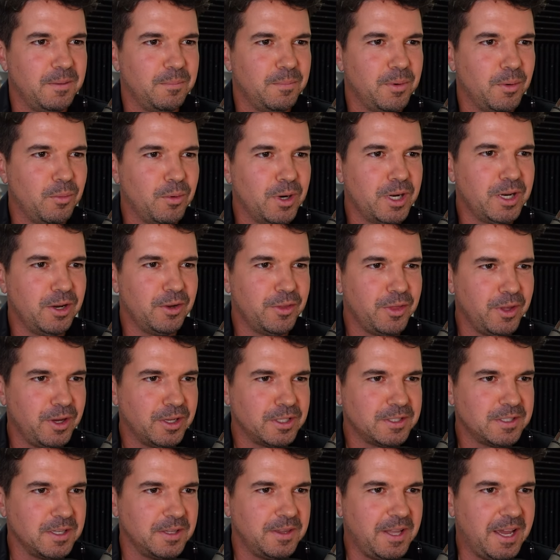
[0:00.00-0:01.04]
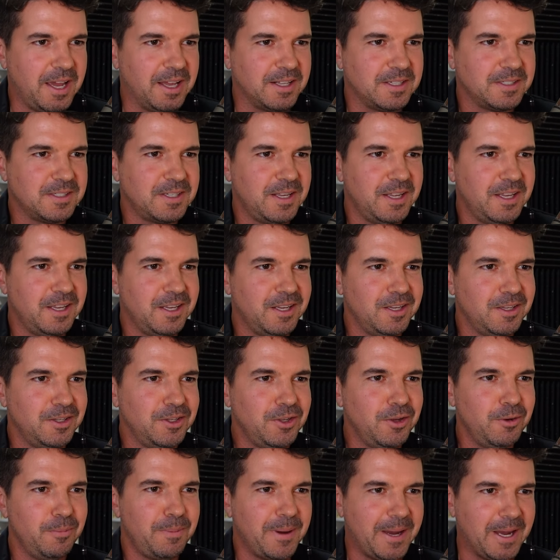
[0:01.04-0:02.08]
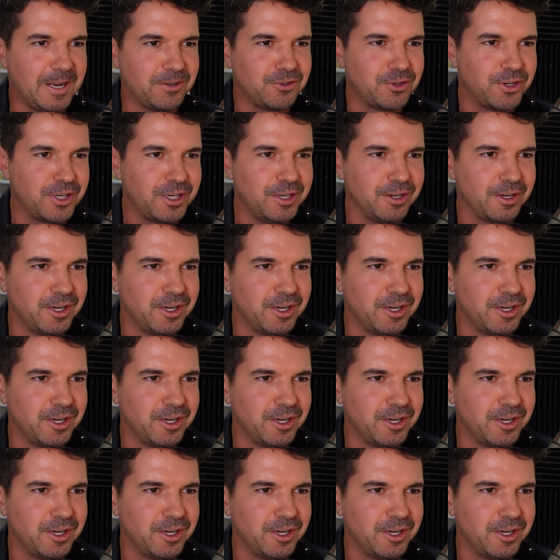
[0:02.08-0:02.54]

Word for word: But what are your thoughts on that? Say you, Patrick,